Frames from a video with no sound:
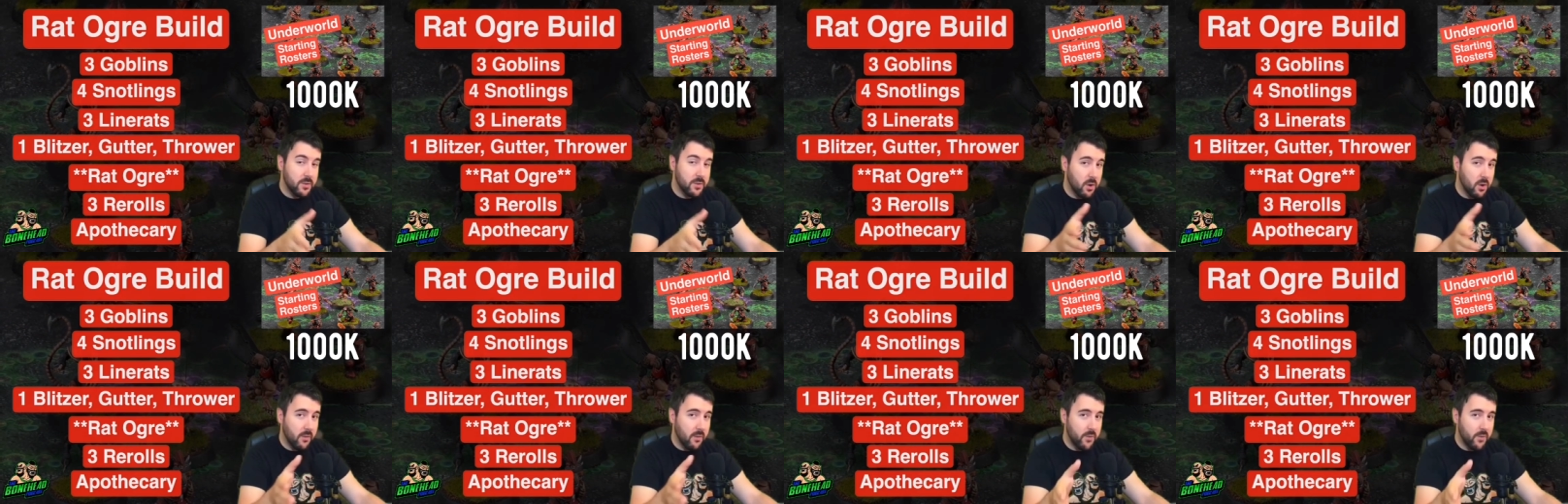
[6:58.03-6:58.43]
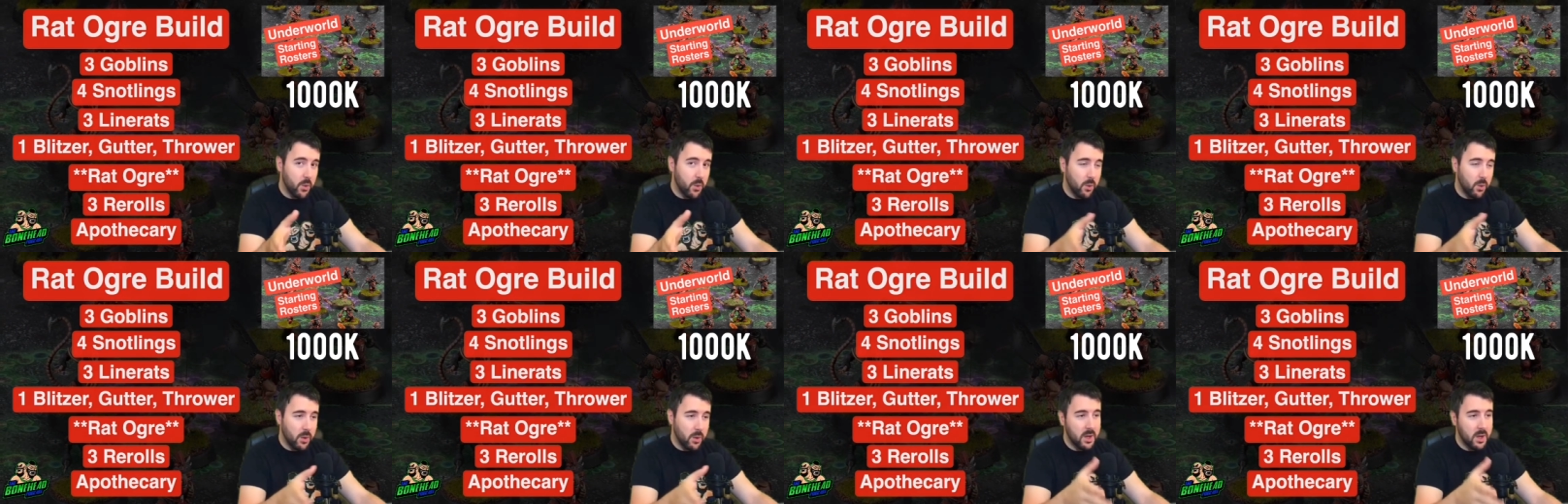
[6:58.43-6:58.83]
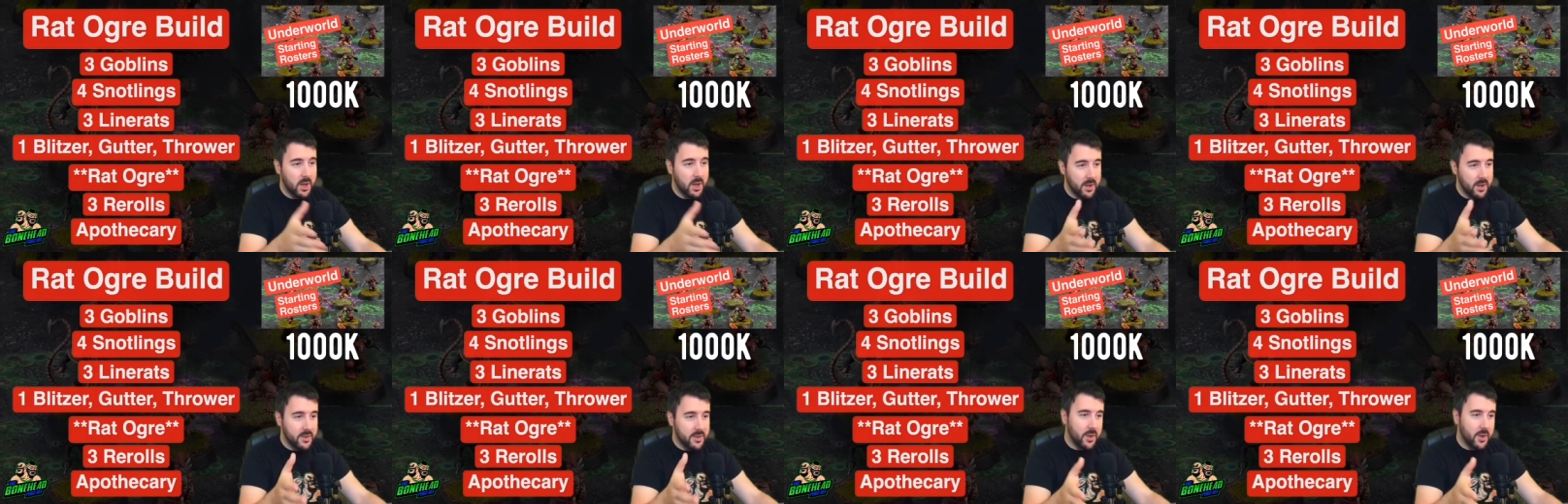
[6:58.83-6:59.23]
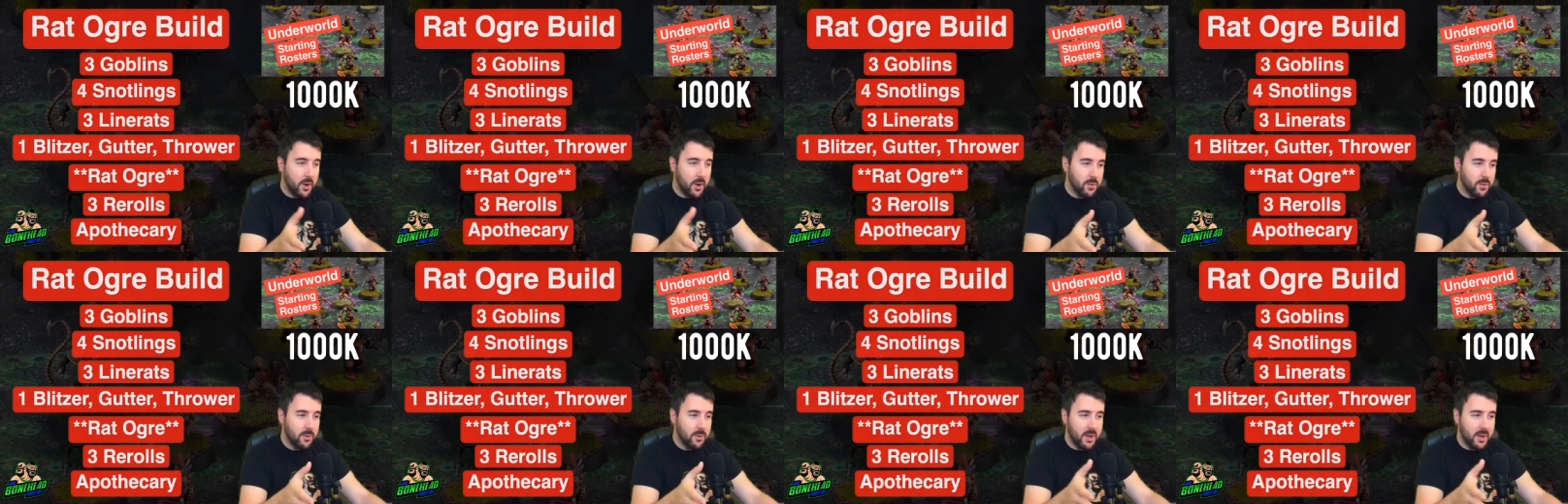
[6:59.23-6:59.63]
You've got 4,
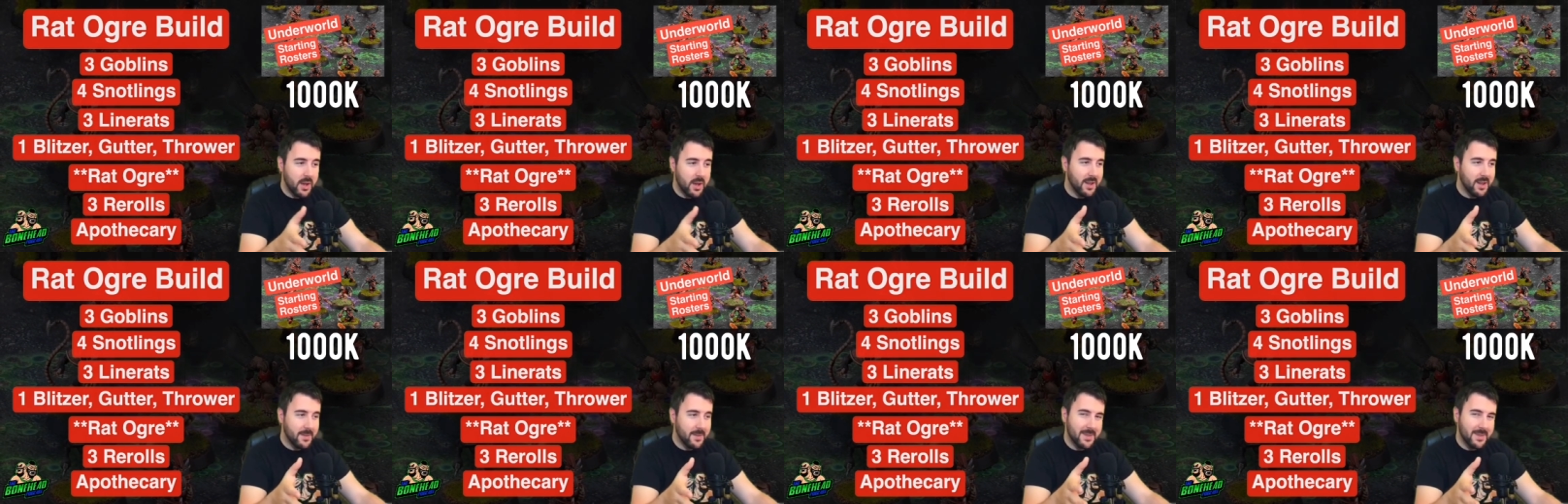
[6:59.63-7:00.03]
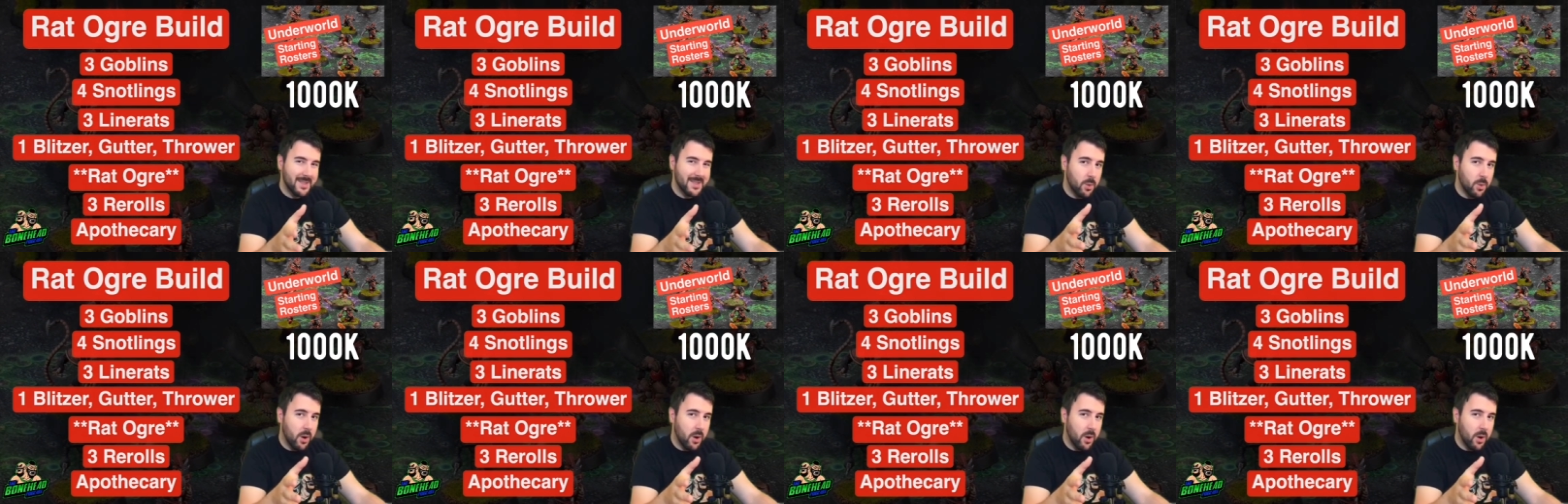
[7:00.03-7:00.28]
so you